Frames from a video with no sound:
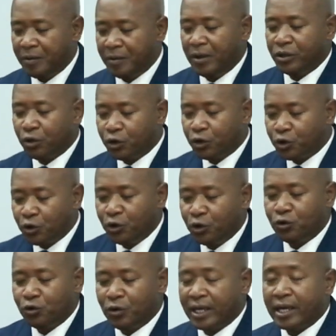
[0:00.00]
the church
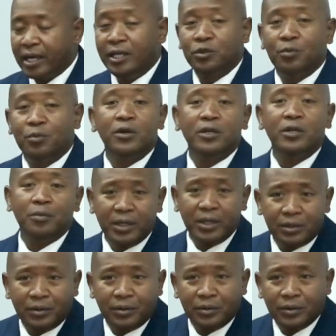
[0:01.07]
to engage more in
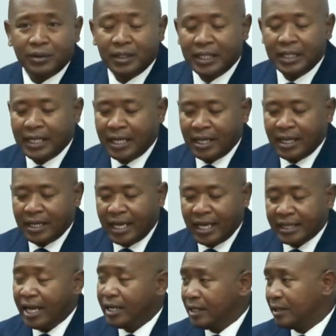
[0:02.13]
missions. And
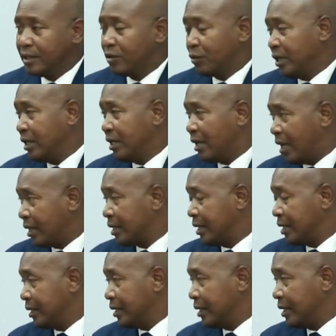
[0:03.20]
that is really
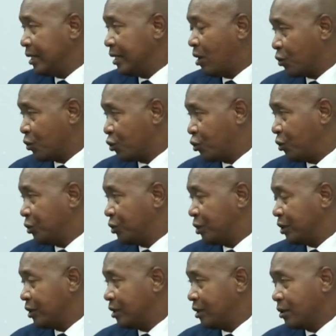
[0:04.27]
lacking in our
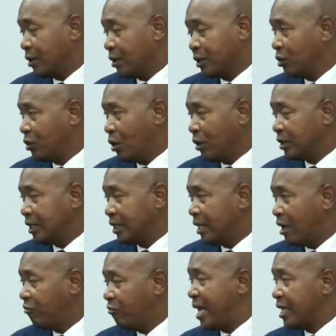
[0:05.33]
churches. There's not
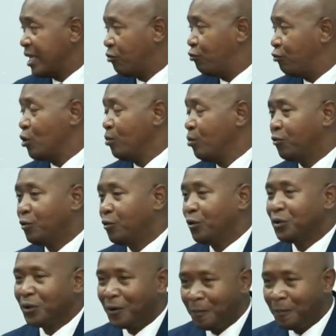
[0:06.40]
enough platform for
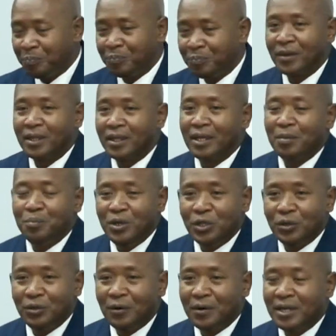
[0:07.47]
the
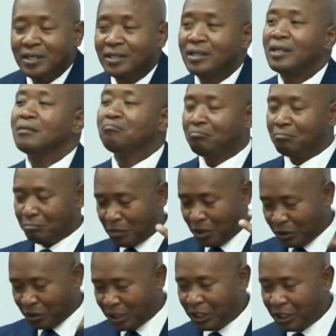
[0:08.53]
missionaries,
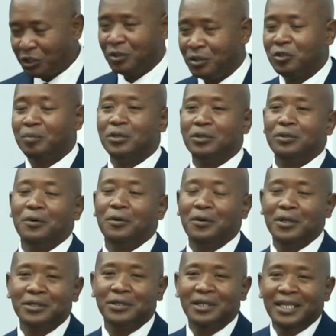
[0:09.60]
indigenous
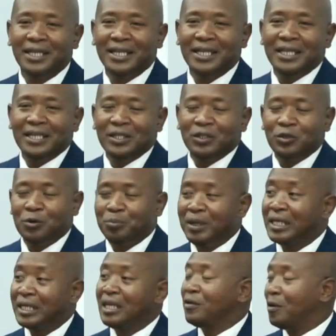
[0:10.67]
missionaries, to be
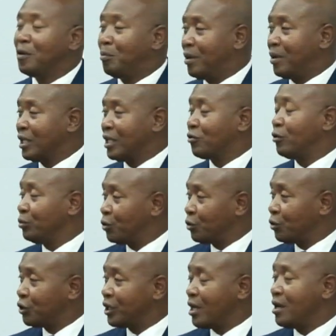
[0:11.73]
given a platform to
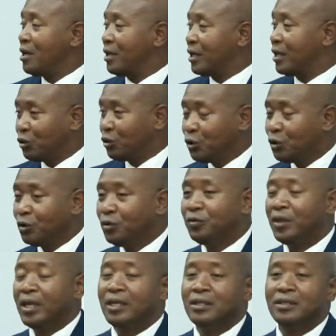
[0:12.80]
share and to do
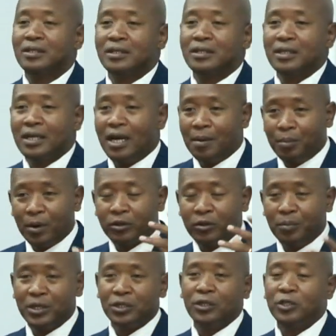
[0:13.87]
things about
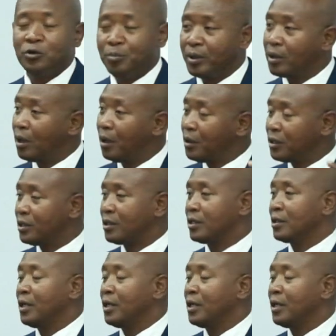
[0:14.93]
missions, because